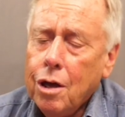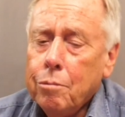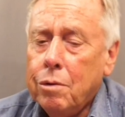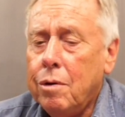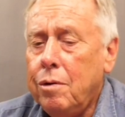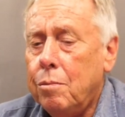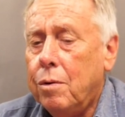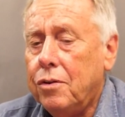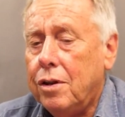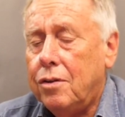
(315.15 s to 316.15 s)
But when it
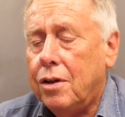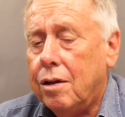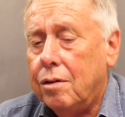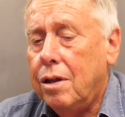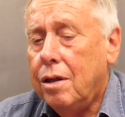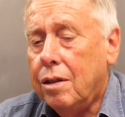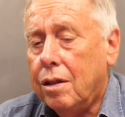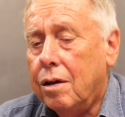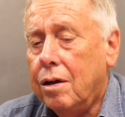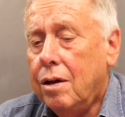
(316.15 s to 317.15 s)
was in town
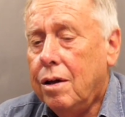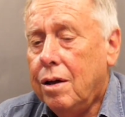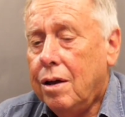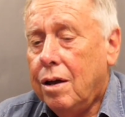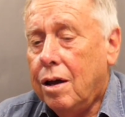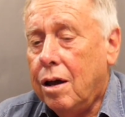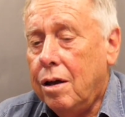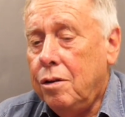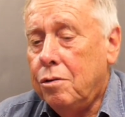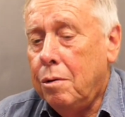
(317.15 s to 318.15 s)
there, it
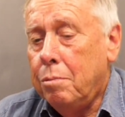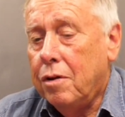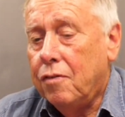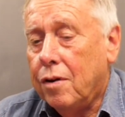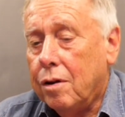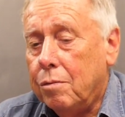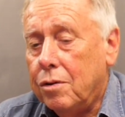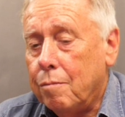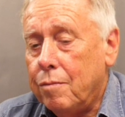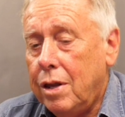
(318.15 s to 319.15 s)
used to be a bit of fun because
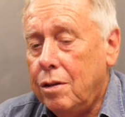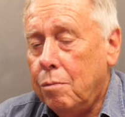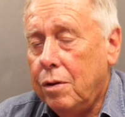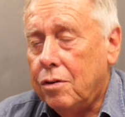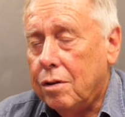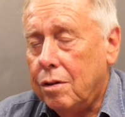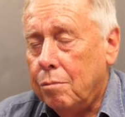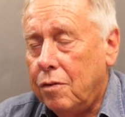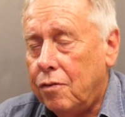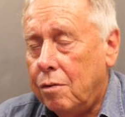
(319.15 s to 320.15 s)
in the winter,
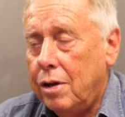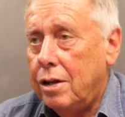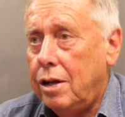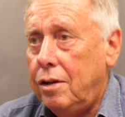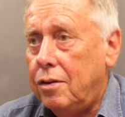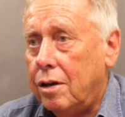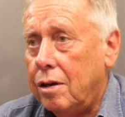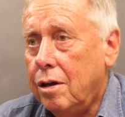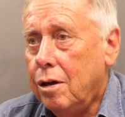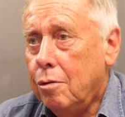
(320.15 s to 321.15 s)
before it had heating,
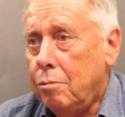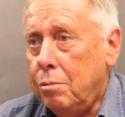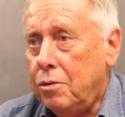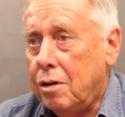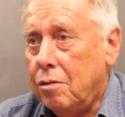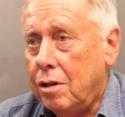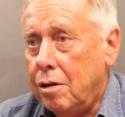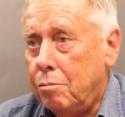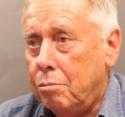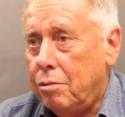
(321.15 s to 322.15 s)
people used to go in there
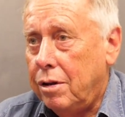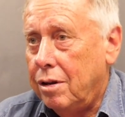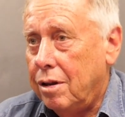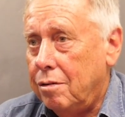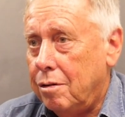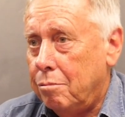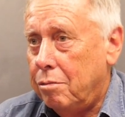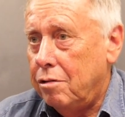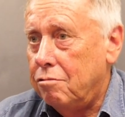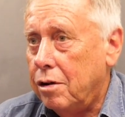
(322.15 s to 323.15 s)
and
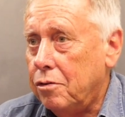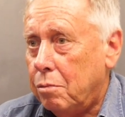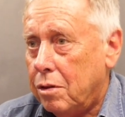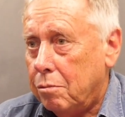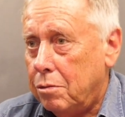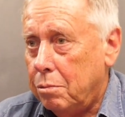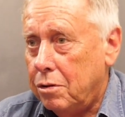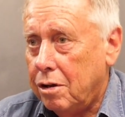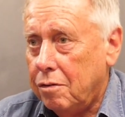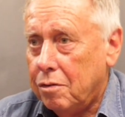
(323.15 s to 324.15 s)
bring rugs with them to put
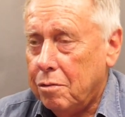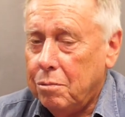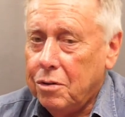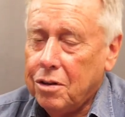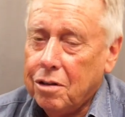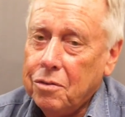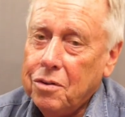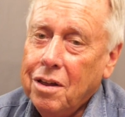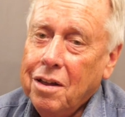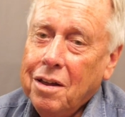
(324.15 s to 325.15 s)
over themselves.
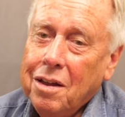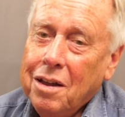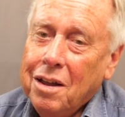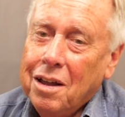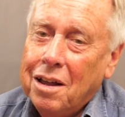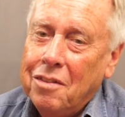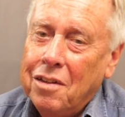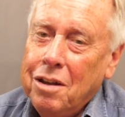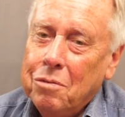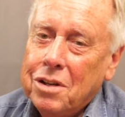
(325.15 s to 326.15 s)
And
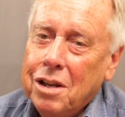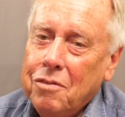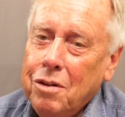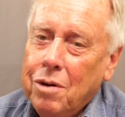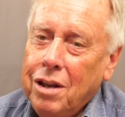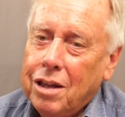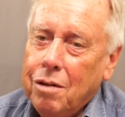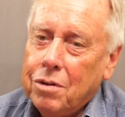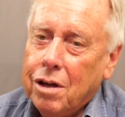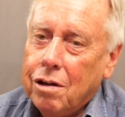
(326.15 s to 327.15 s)
then it was lovely when it came
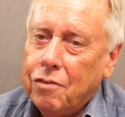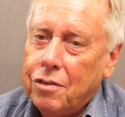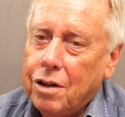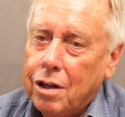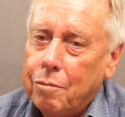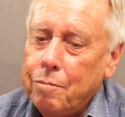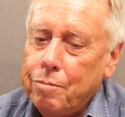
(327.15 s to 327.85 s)
to half time.